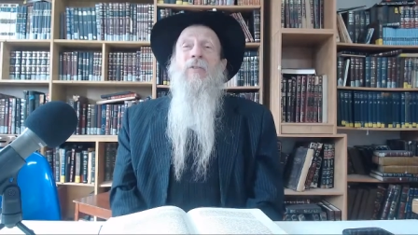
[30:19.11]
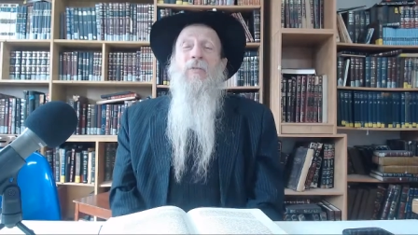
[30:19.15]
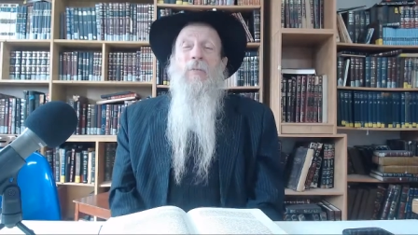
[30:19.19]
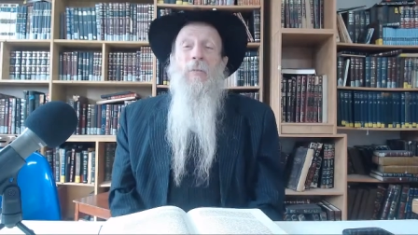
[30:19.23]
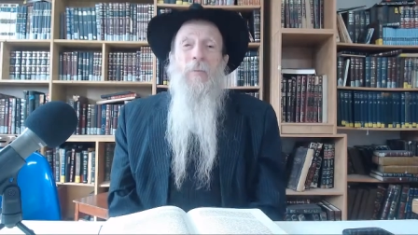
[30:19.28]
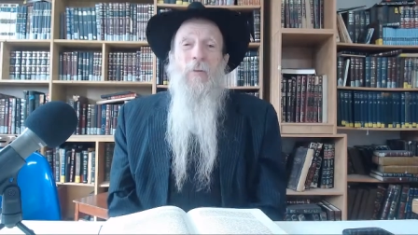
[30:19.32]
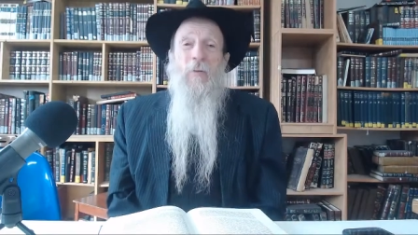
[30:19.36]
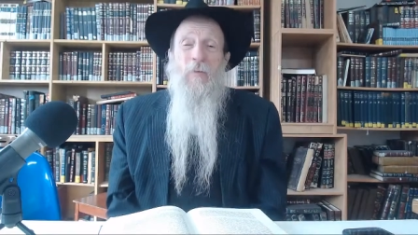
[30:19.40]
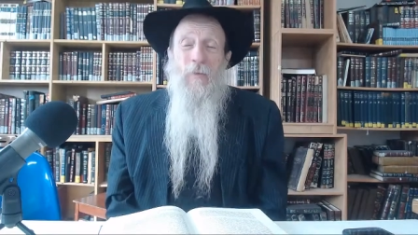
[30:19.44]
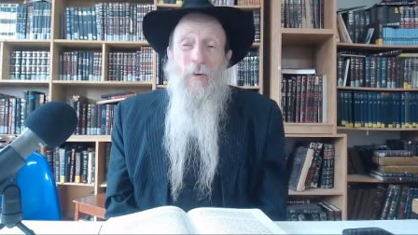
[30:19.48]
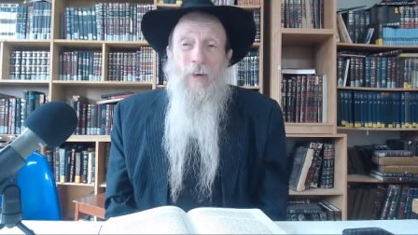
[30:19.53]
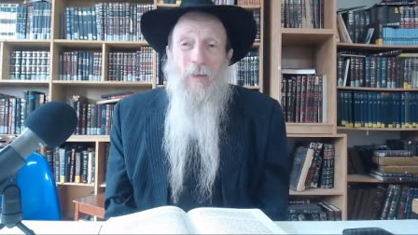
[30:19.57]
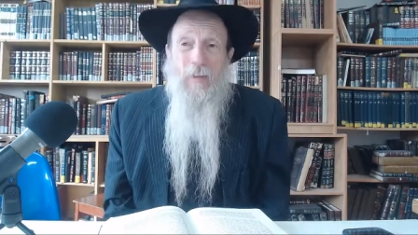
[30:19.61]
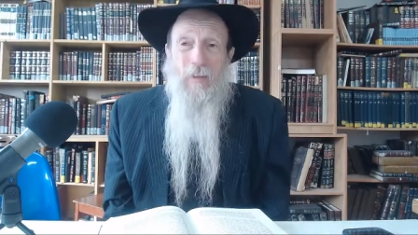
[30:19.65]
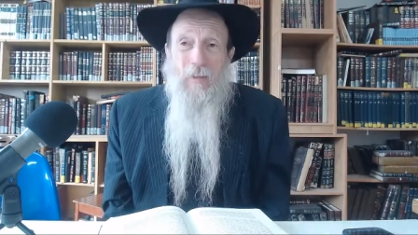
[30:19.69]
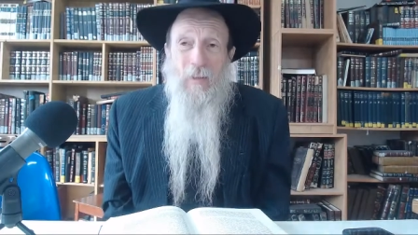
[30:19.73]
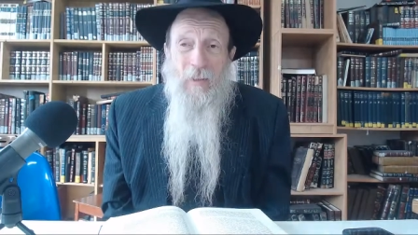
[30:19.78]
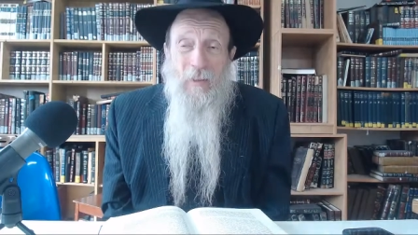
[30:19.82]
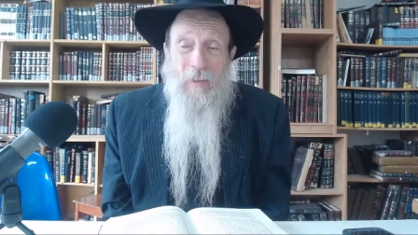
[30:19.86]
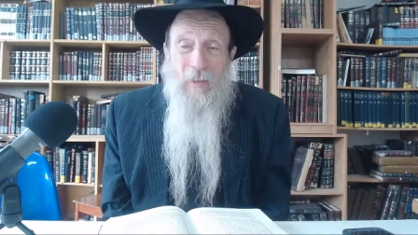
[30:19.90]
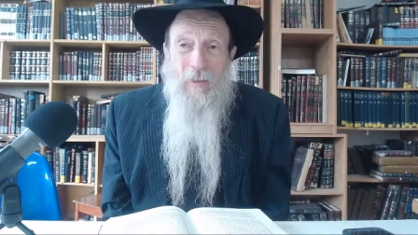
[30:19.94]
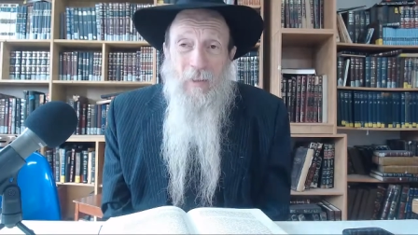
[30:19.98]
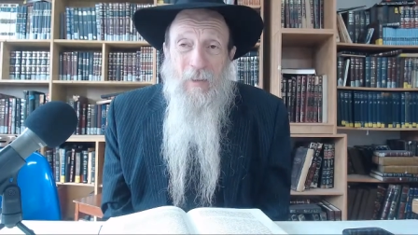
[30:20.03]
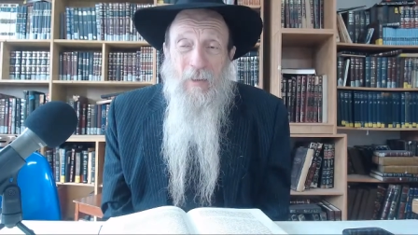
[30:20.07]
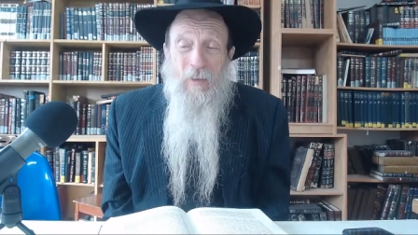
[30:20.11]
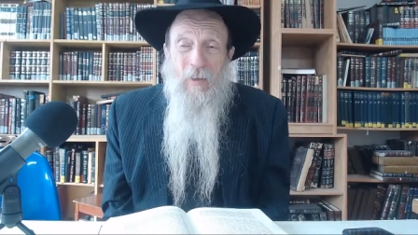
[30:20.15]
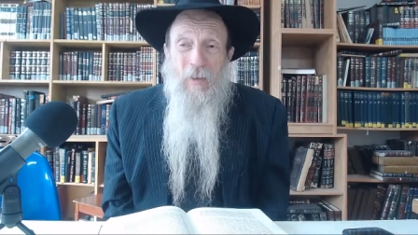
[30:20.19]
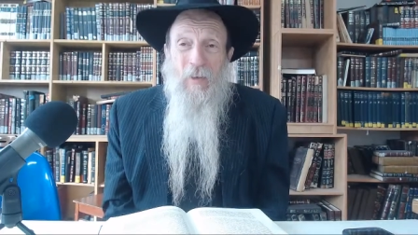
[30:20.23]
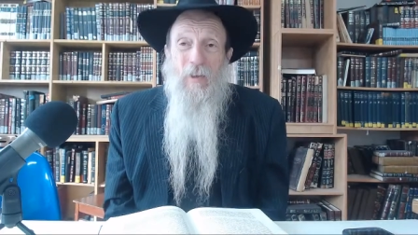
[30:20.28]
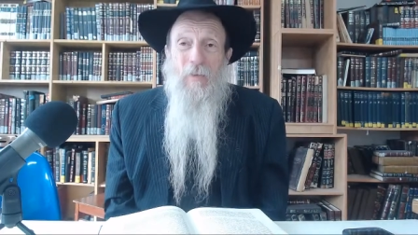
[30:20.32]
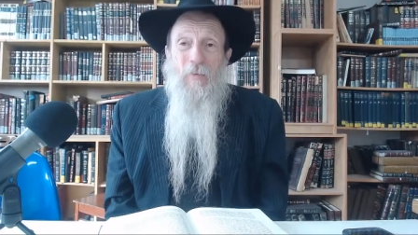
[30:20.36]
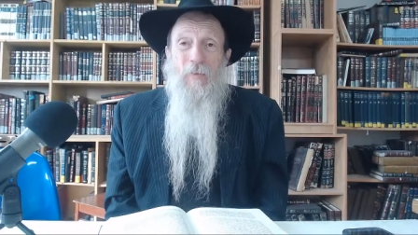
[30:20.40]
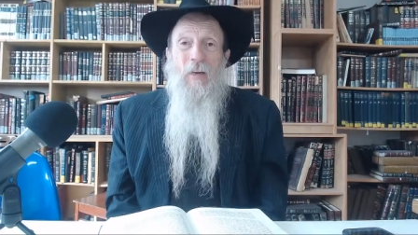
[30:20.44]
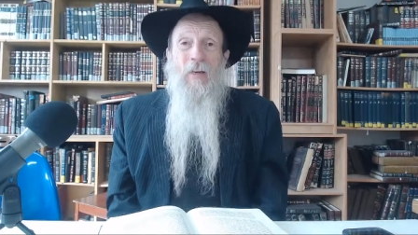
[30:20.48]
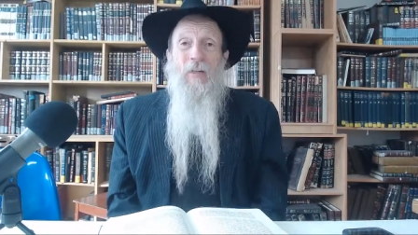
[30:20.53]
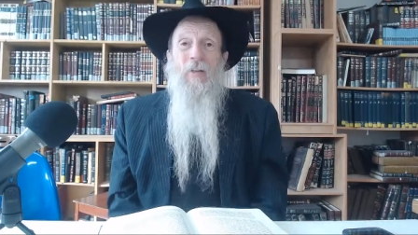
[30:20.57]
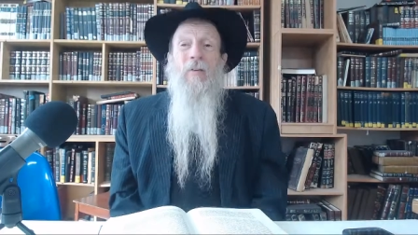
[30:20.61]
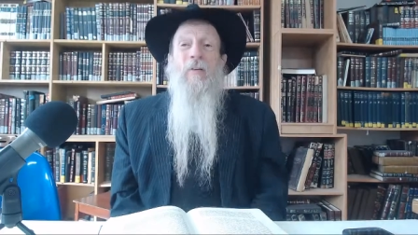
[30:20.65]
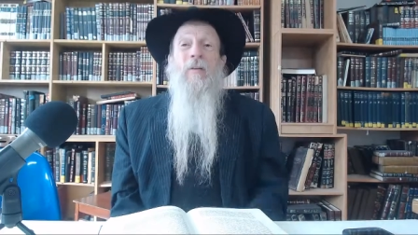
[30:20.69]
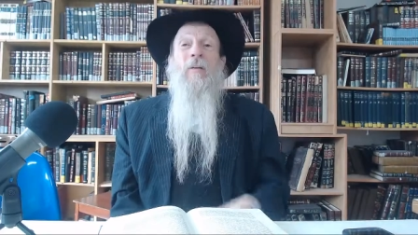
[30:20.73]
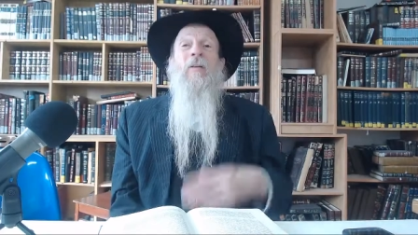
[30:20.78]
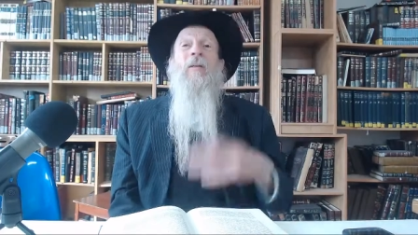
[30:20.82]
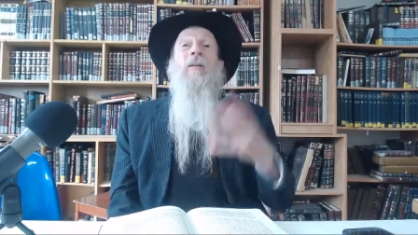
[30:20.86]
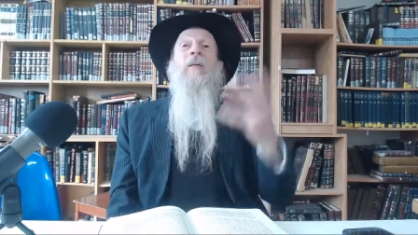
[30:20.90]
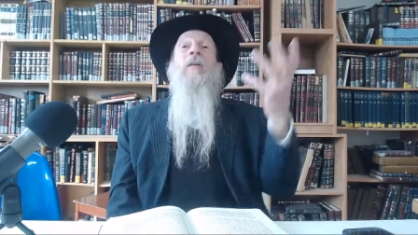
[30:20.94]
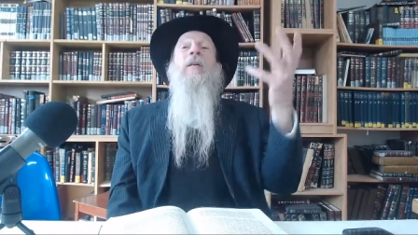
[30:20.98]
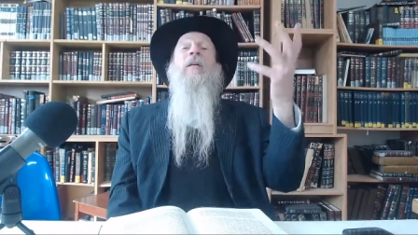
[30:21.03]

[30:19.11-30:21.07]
from his father, like his, his father